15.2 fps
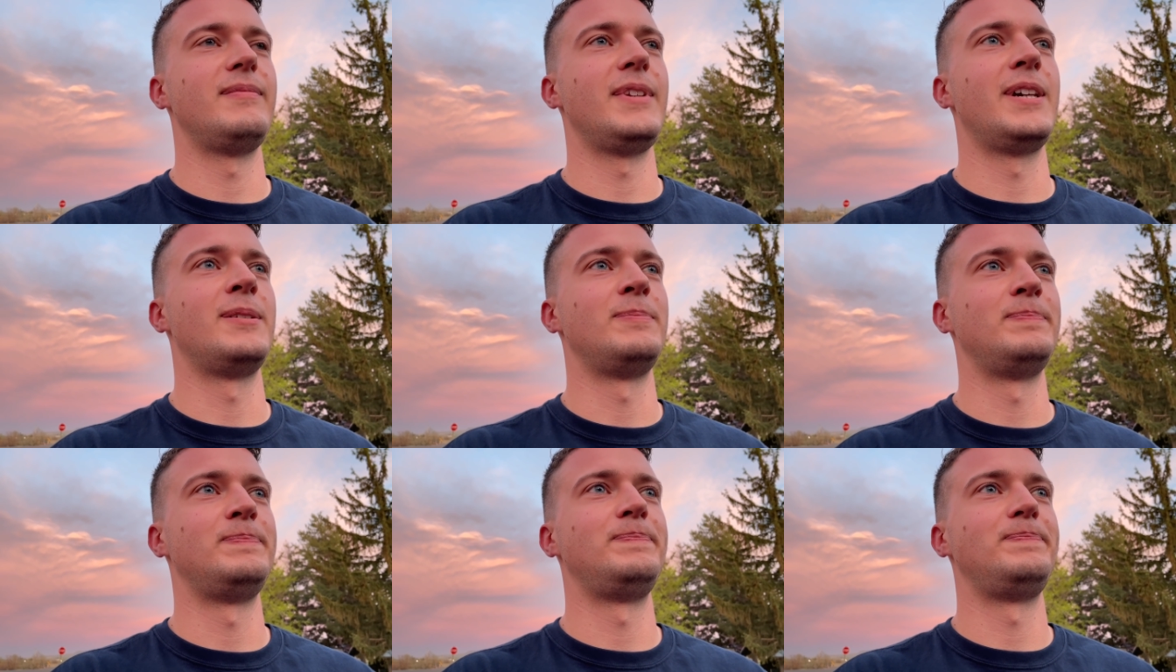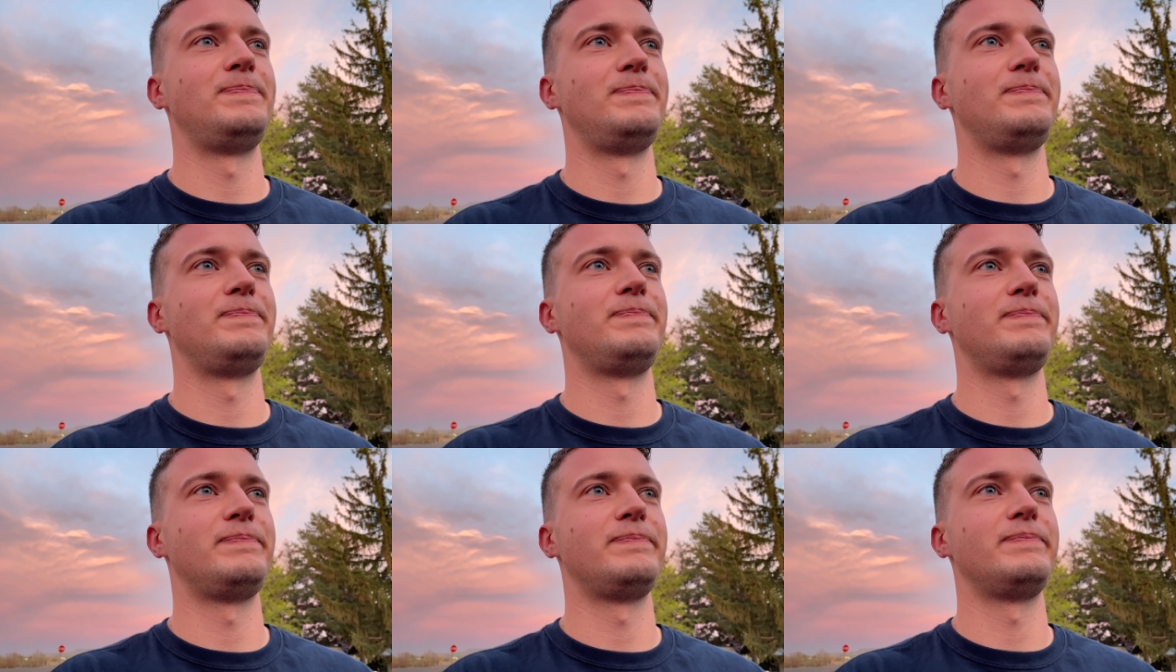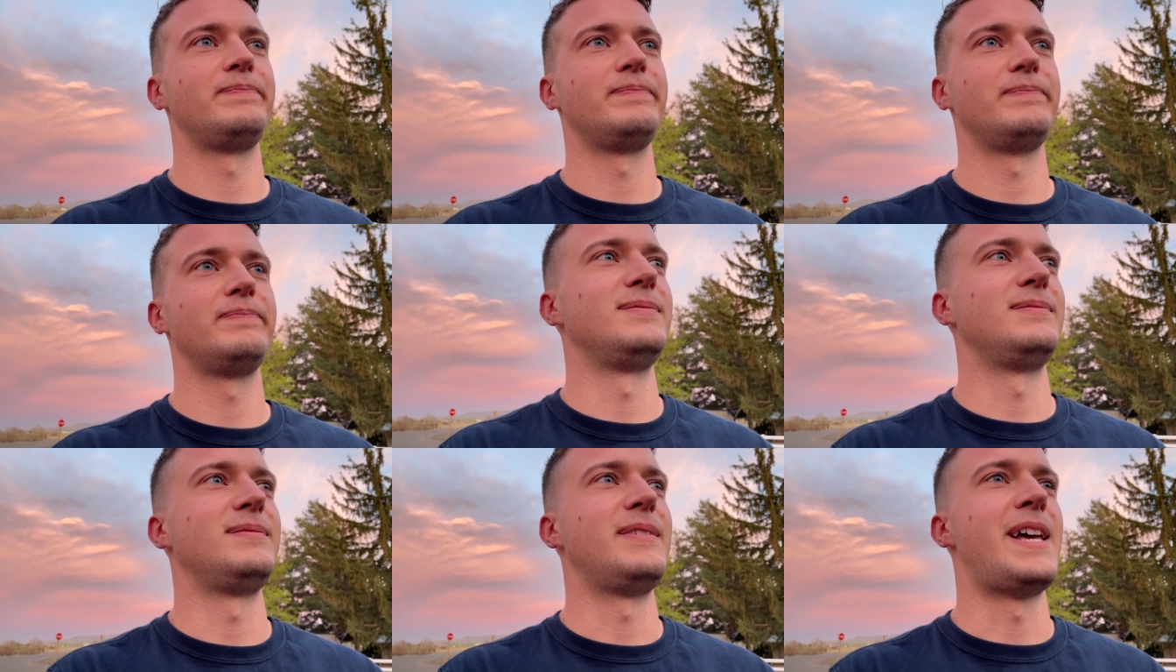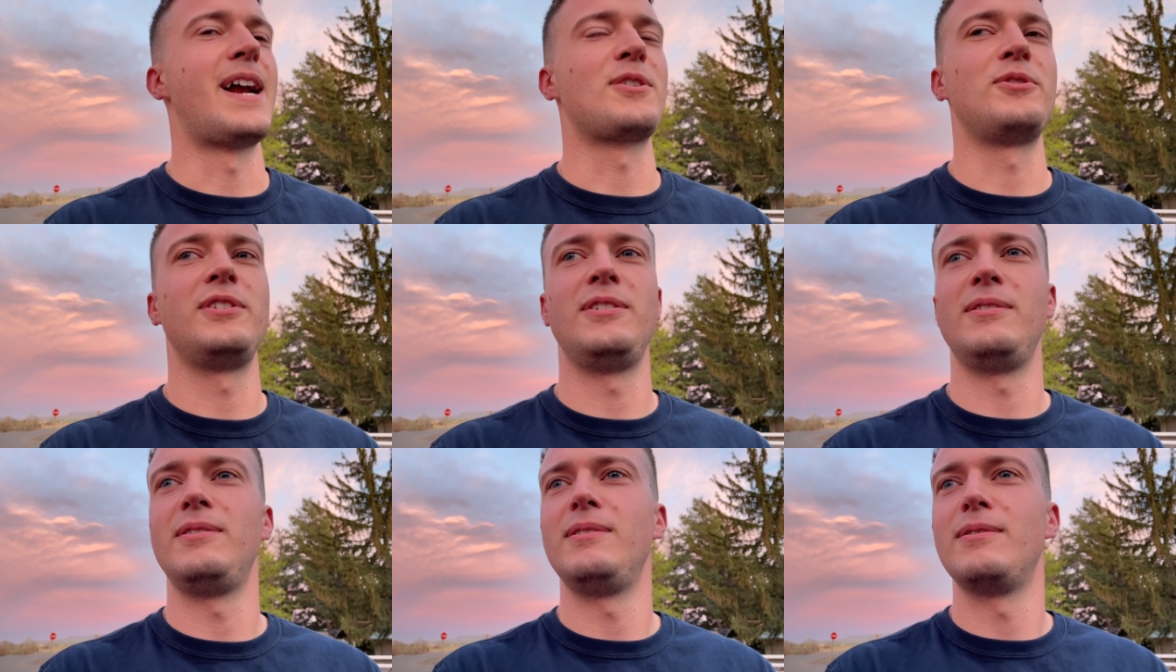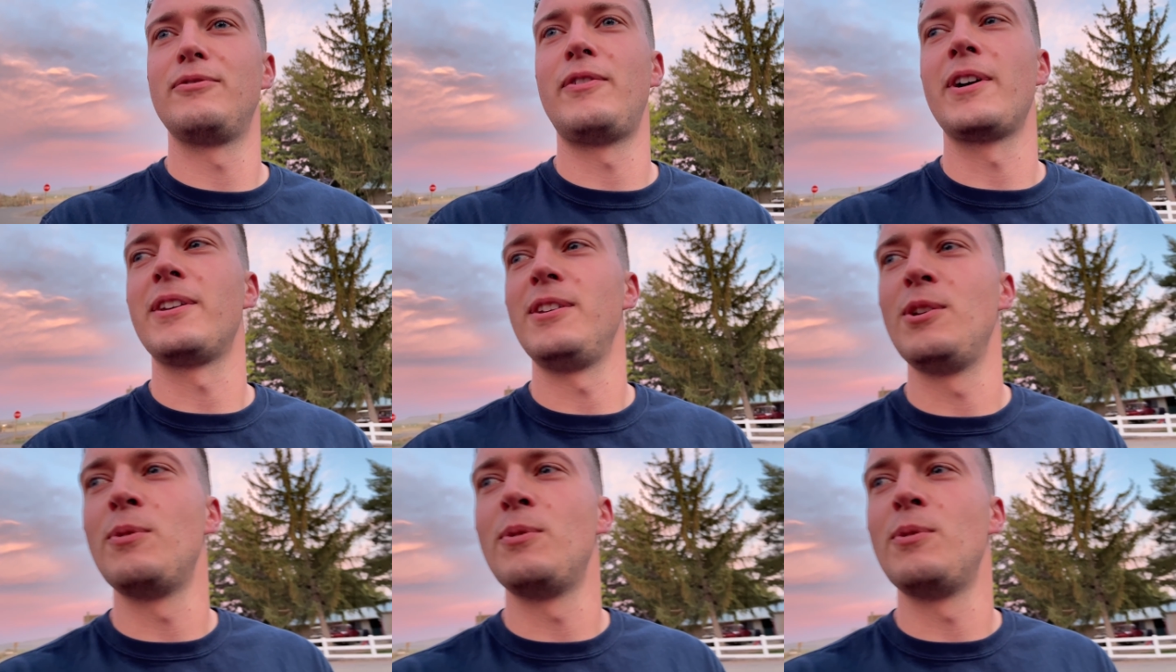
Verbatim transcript: Yeah. Alright. Actually, fuck it, you